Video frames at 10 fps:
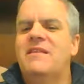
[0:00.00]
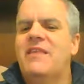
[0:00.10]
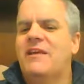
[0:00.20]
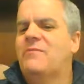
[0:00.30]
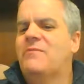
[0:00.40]
and
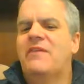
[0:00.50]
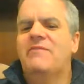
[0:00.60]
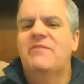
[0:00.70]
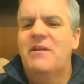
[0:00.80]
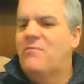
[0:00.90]
they could
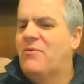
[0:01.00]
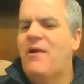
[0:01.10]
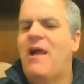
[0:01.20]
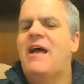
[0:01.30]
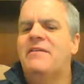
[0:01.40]
become very
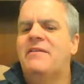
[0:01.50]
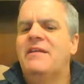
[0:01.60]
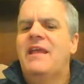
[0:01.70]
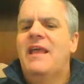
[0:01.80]
proud.